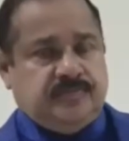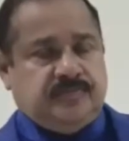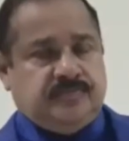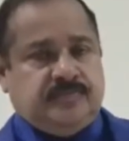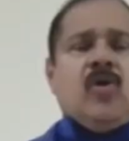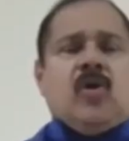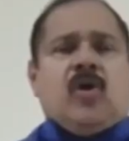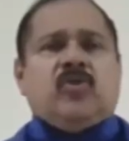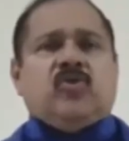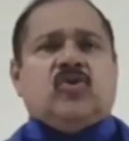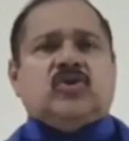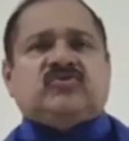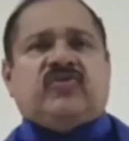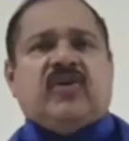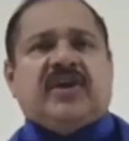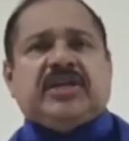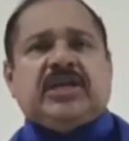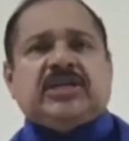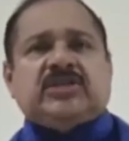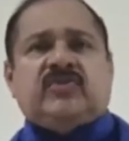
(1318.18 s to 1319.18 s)
All those
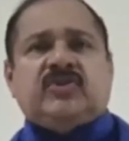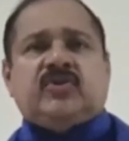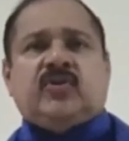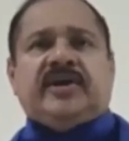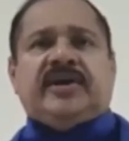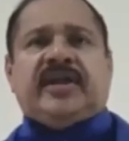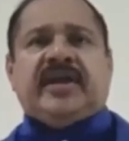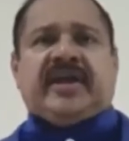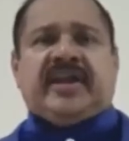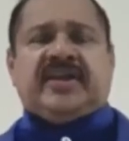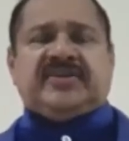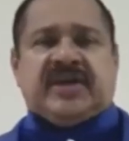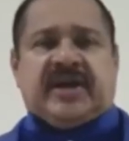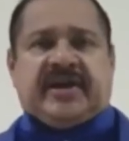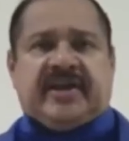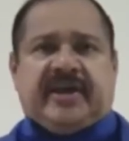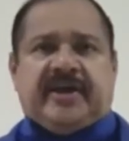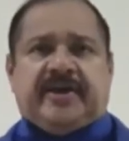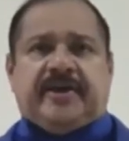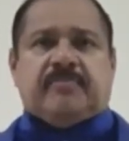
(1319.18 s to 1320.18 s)
factors which will decrease
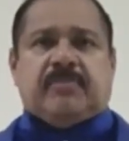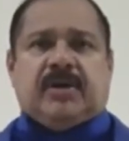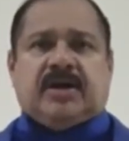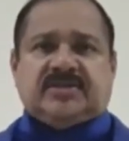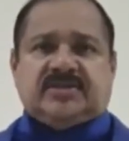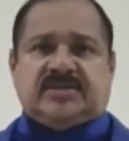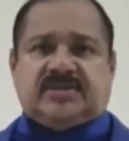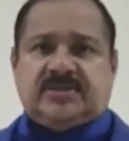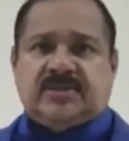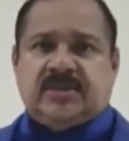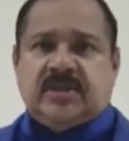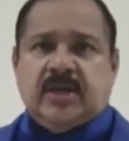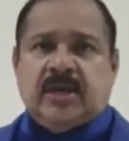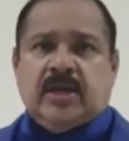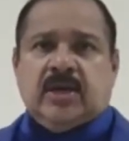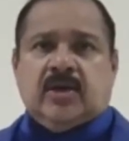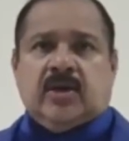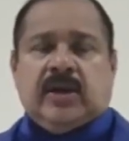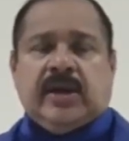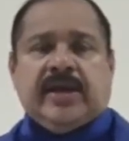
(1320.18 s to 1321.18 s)
aggregate demand,
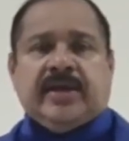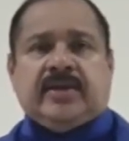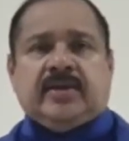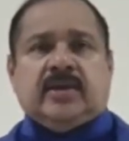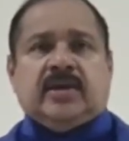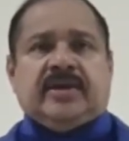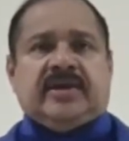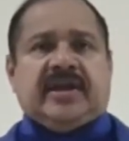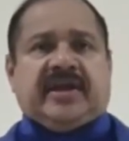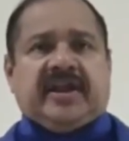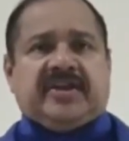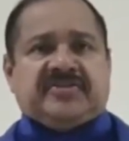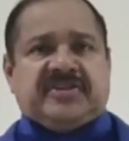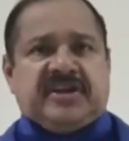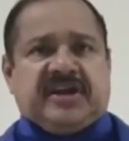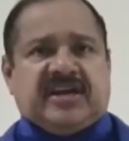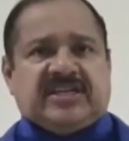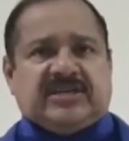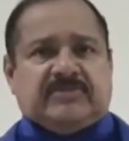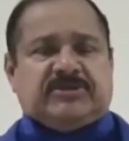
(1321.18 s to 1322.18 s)
like decrease
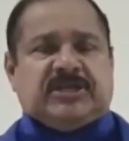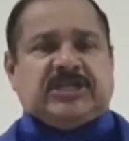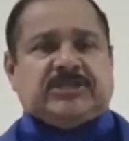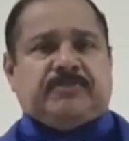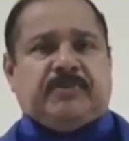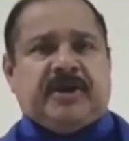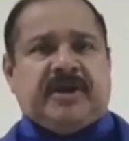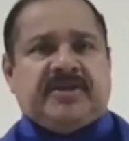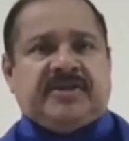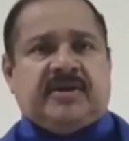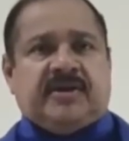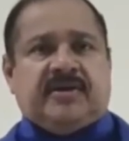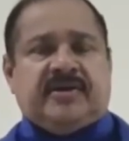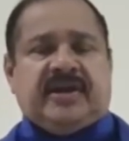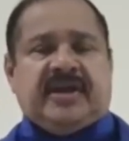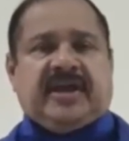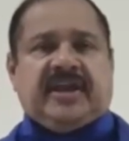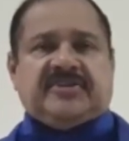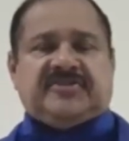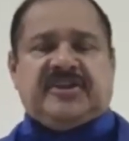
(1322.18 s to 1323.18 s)
in consumption expenditure,
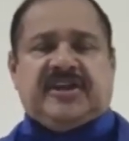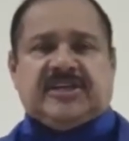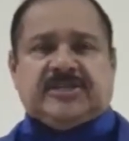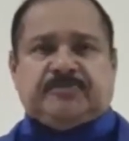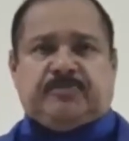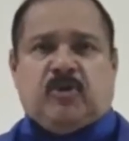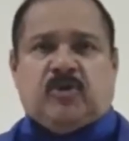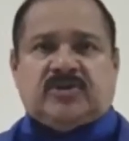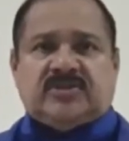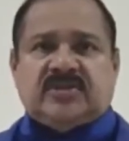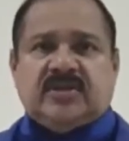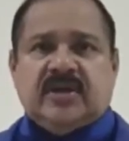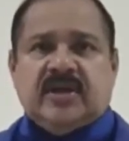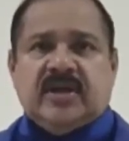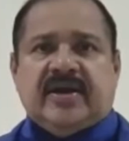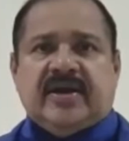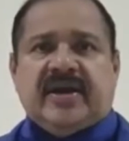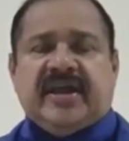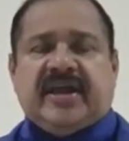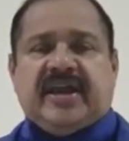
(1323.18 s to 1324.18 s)
decrease in exports,
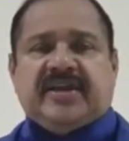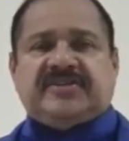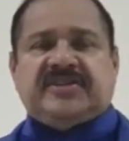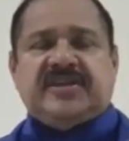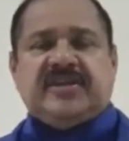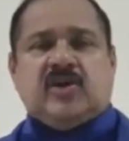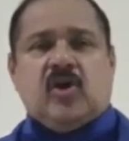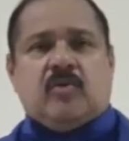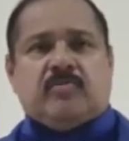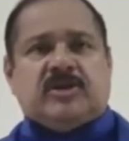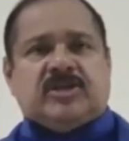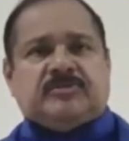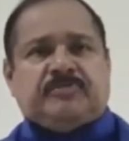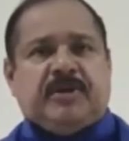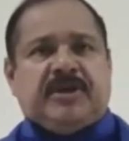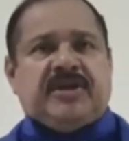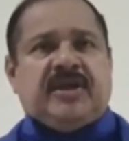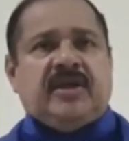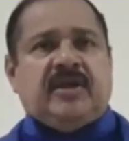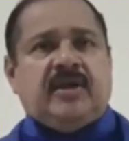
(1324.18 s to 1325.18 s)
decrease in government
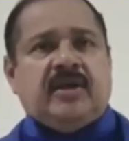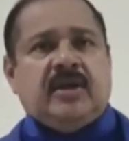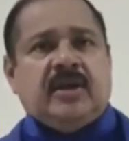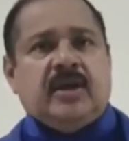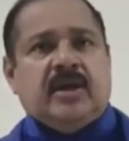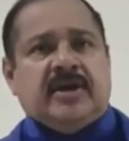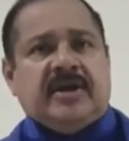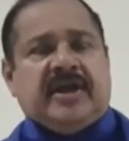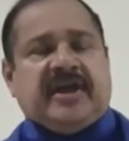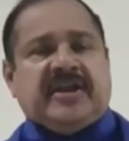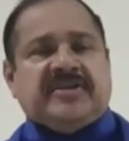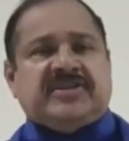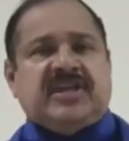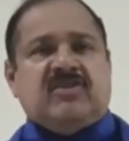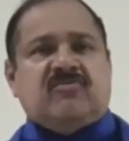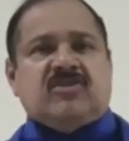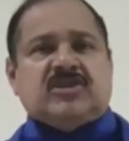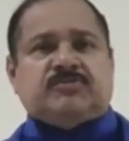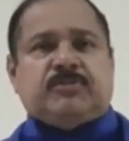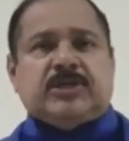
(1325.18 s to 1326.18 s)
spending, decrease in
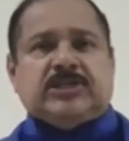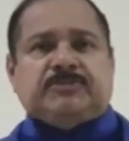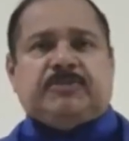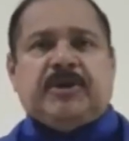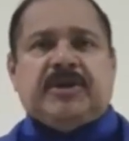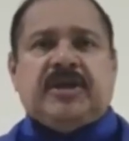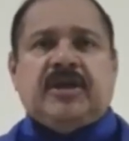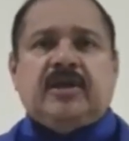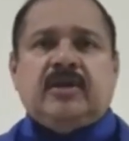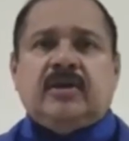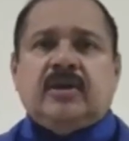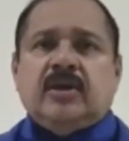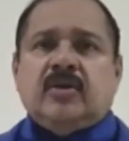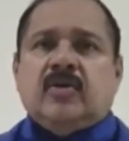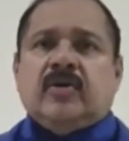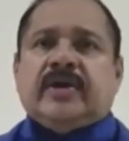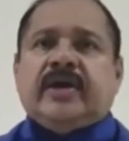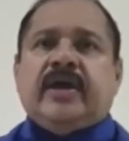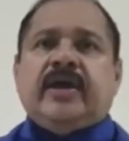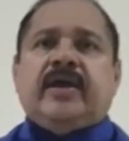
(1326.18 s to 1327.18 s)
investment spending,
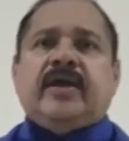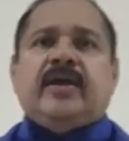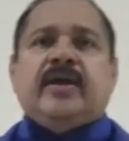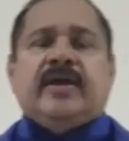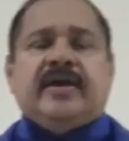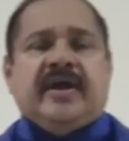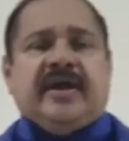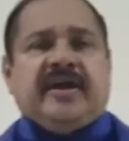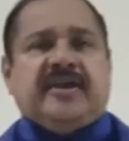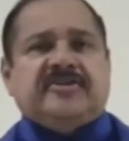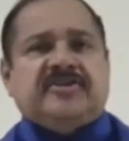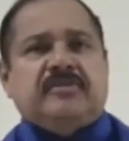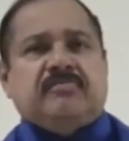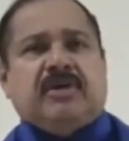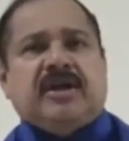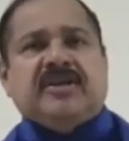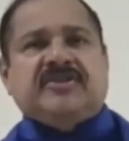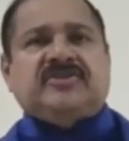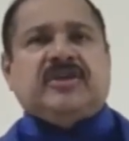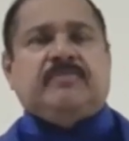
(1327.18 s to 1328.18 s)
decrease in
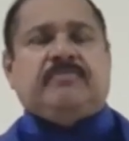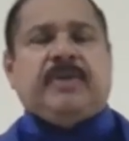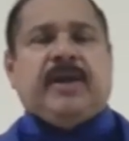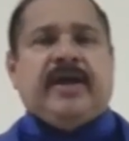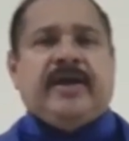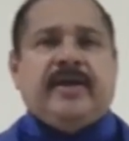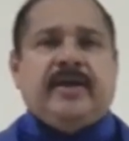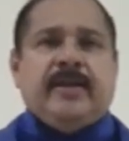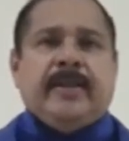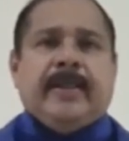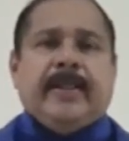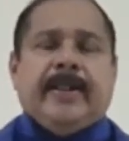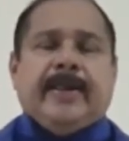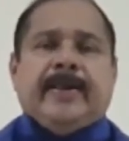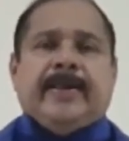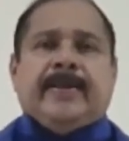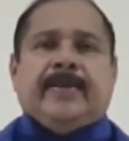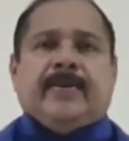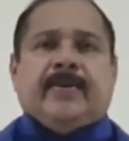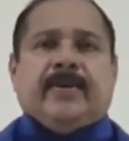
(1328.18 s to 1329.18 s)
money supply,
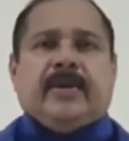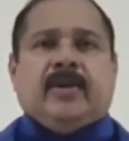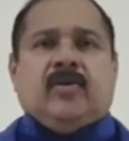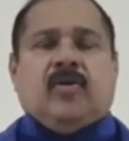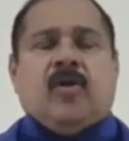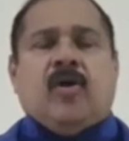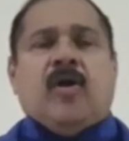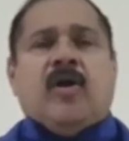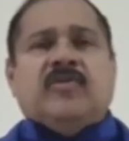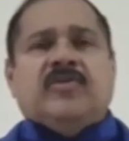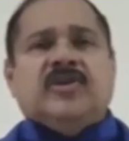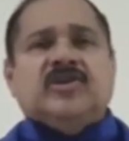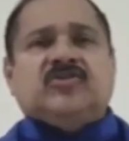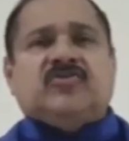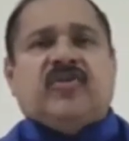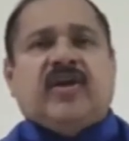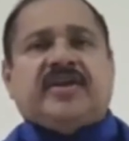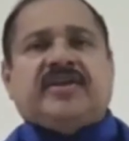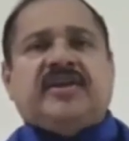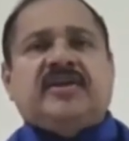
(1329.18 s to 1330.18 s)
all these
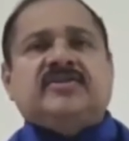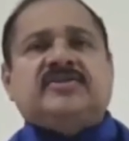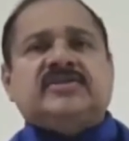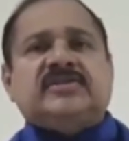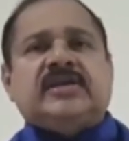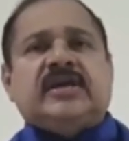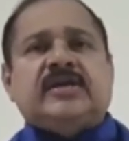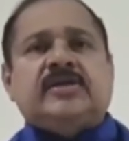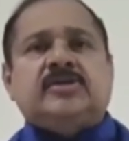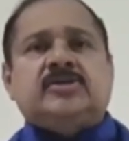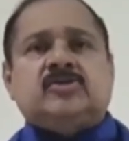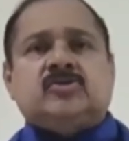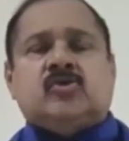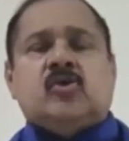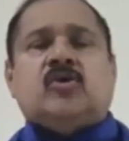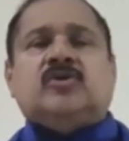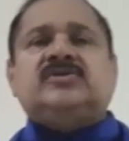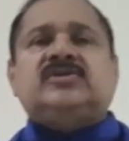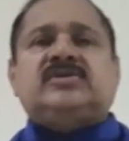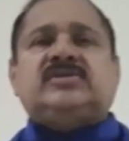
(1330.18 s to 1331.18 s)
factors can
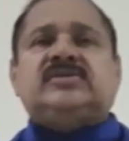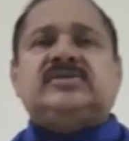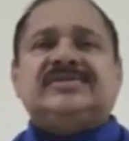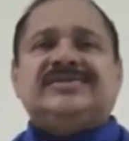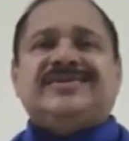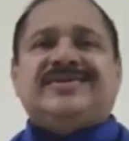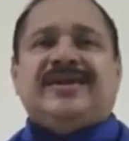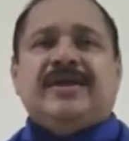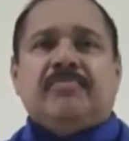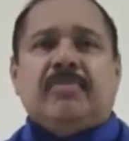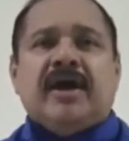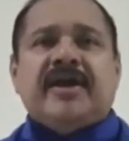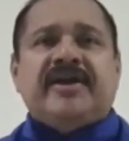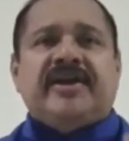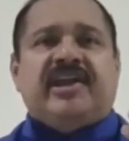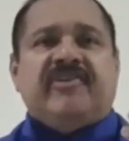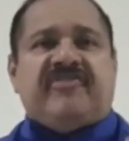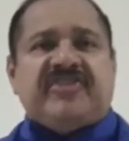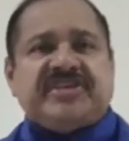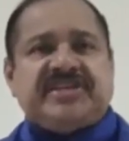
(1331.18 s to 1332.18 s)
cause demand
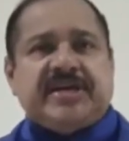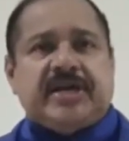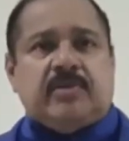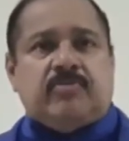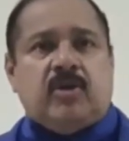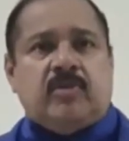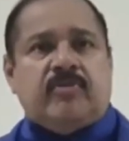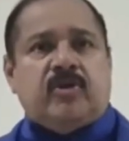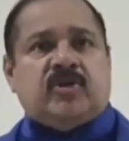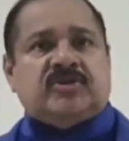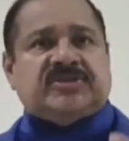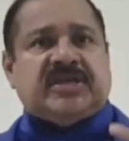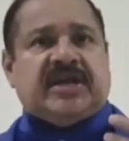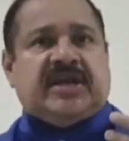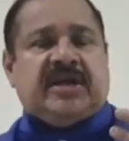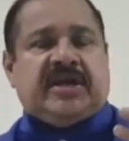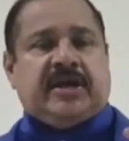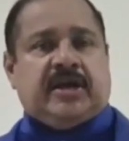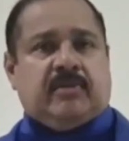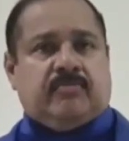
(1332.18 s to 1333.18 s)
deficient unemployment or
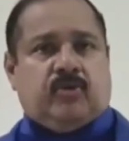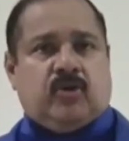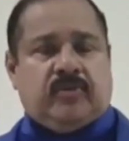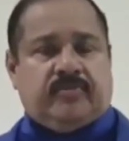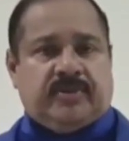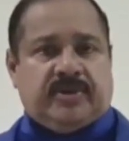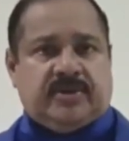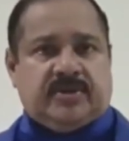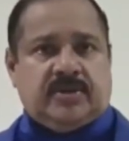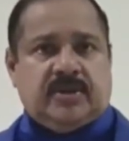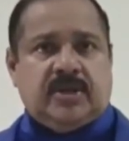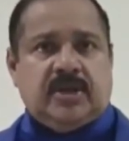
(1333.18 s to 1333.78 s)
cyclical unemployment.